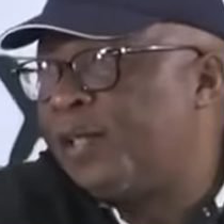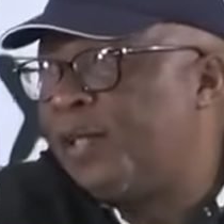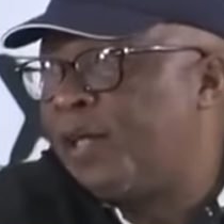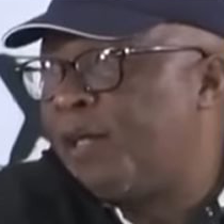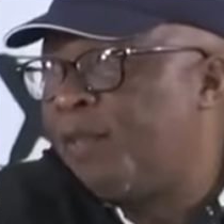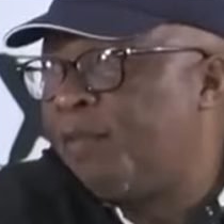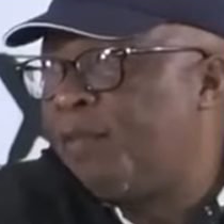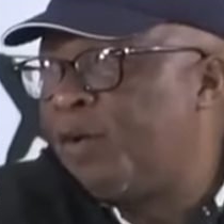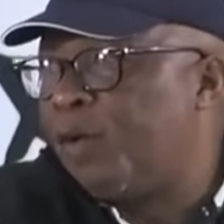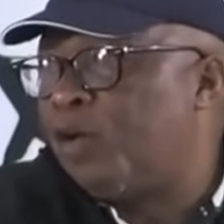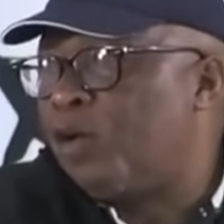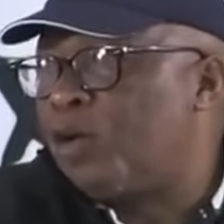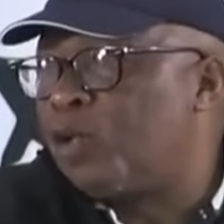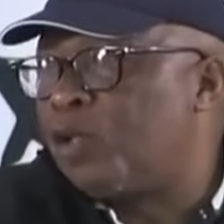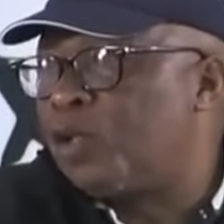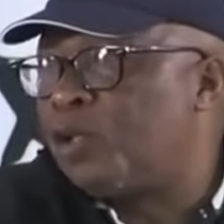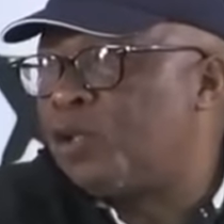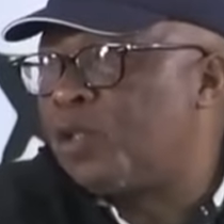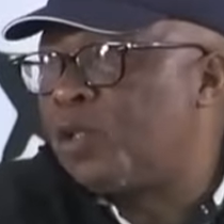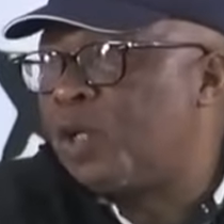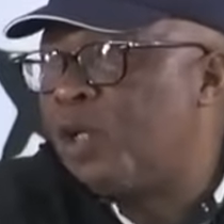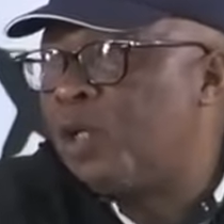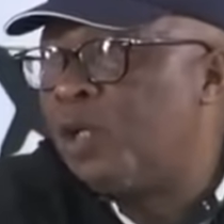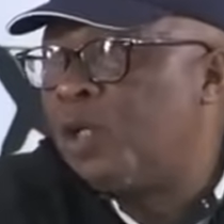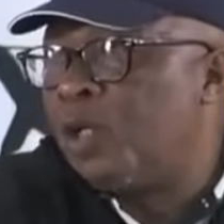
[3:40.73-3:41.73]

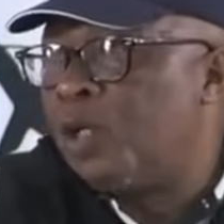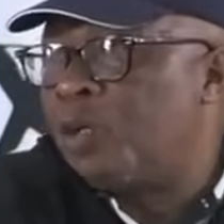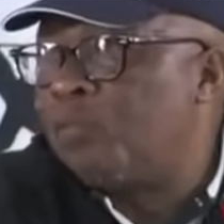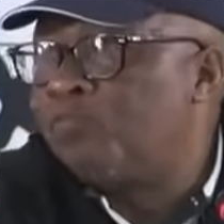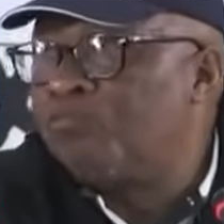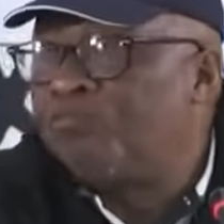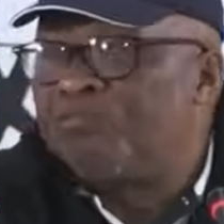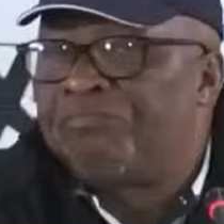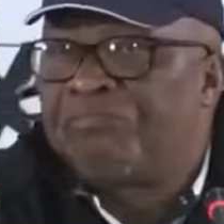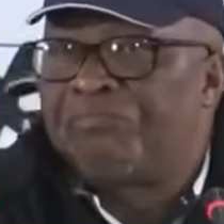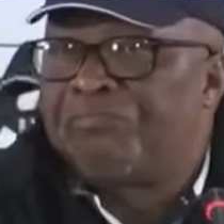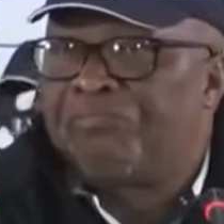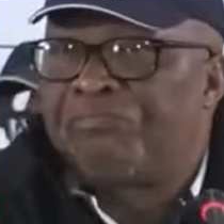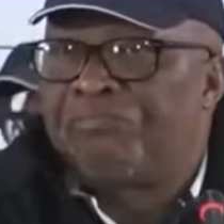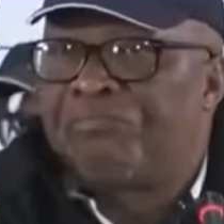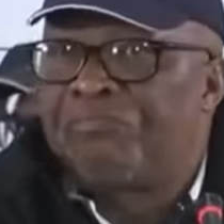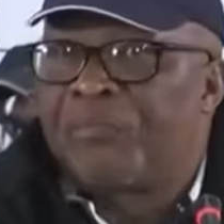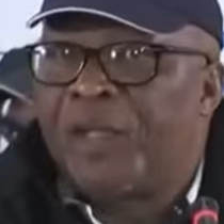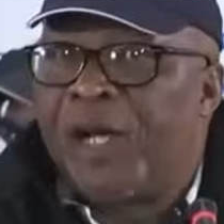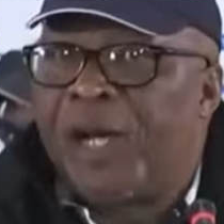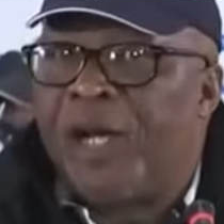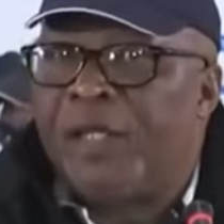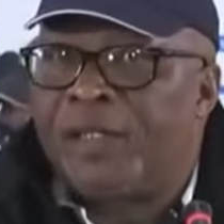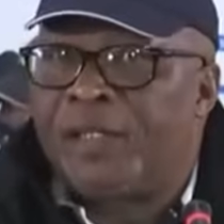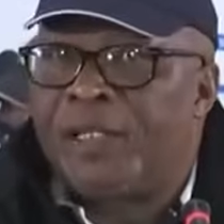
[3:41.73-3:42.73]
because
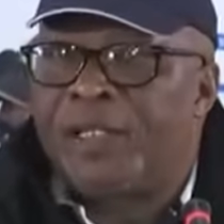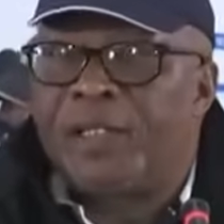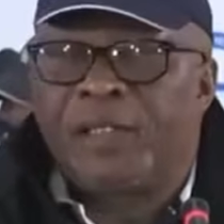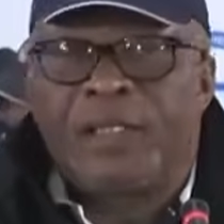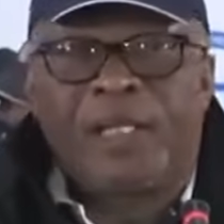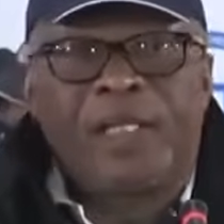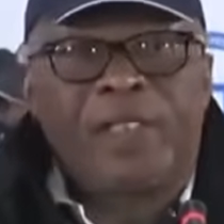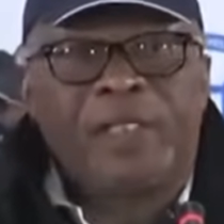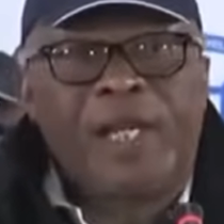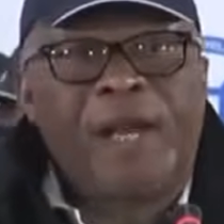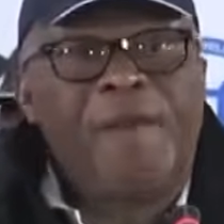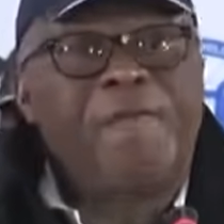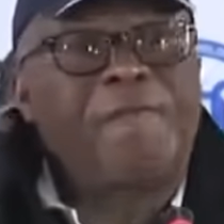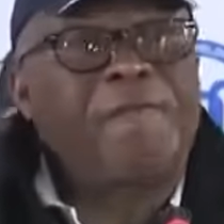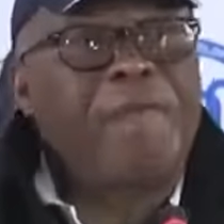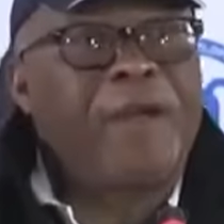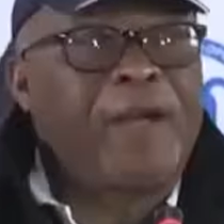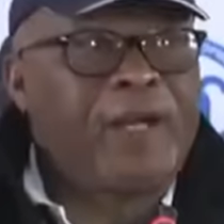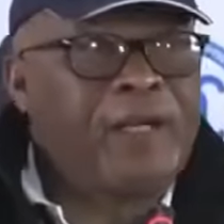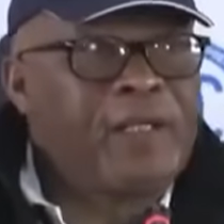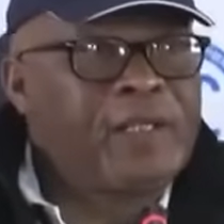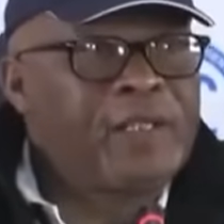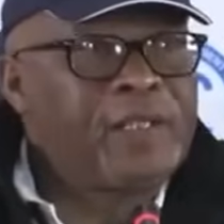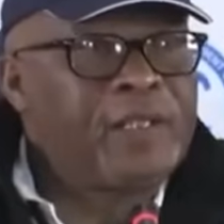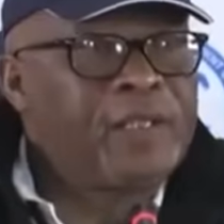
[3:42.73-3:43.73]
I think that
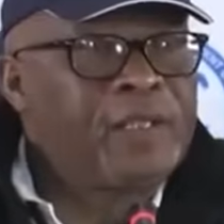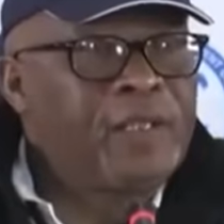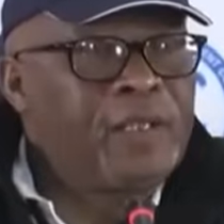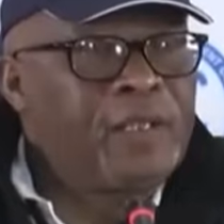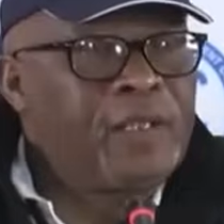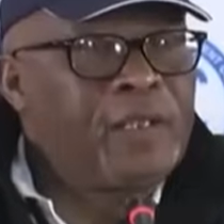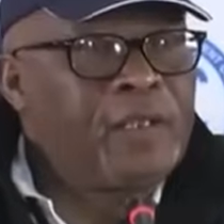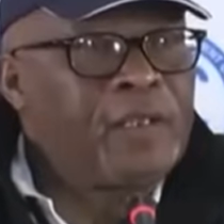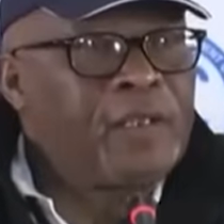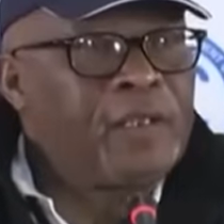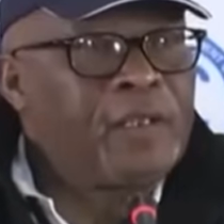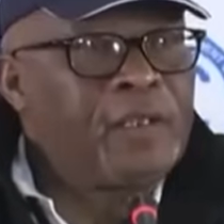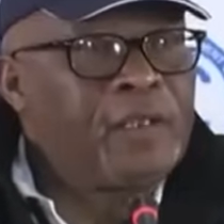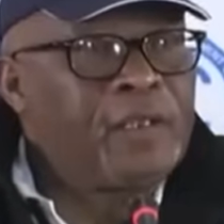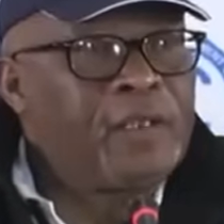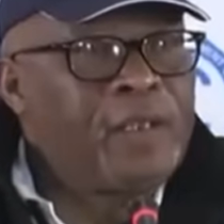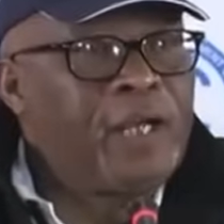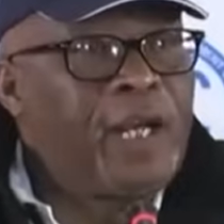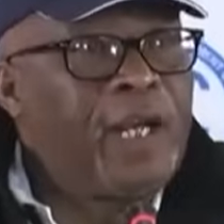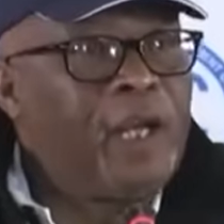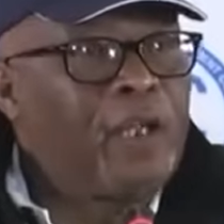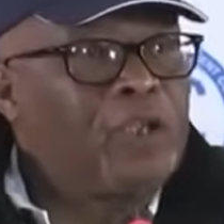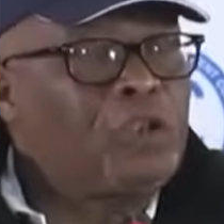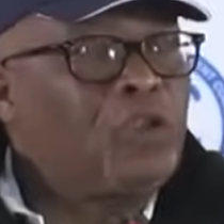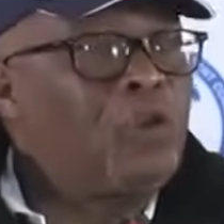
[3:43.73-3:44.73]
affects
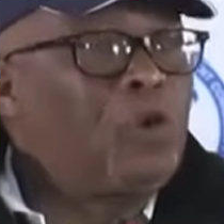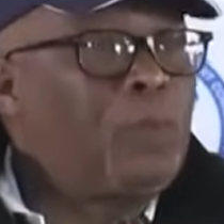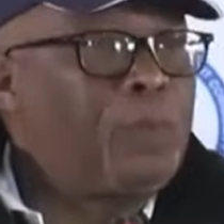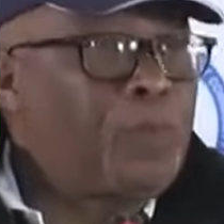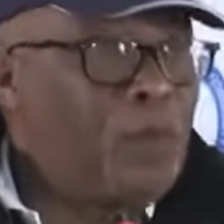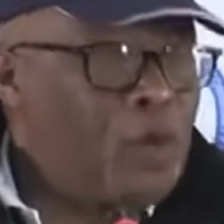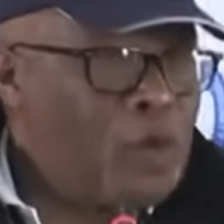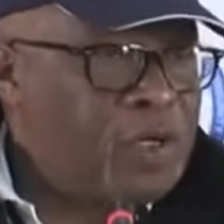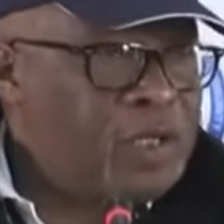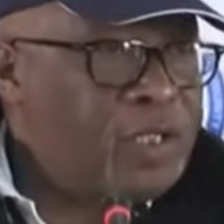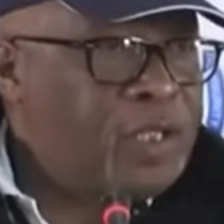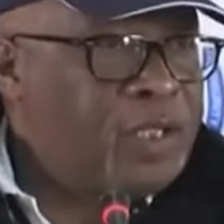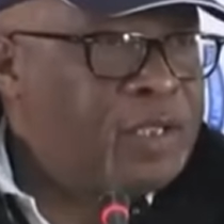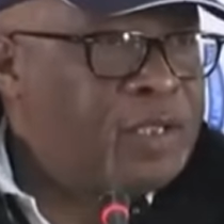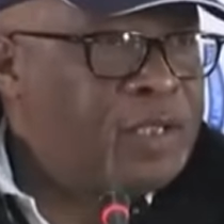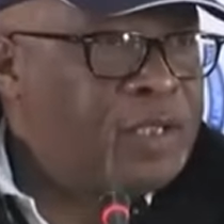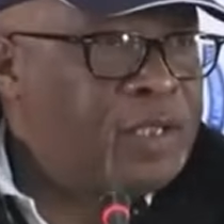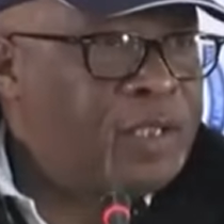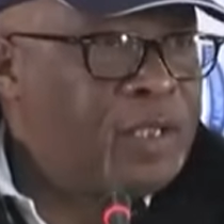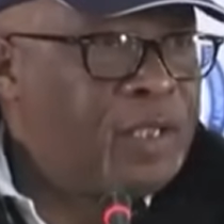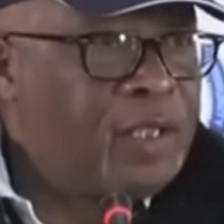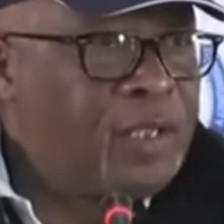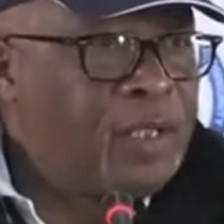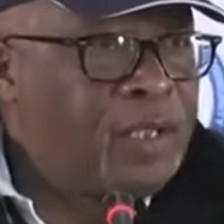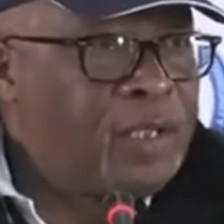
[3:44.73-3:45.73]
the electoral process.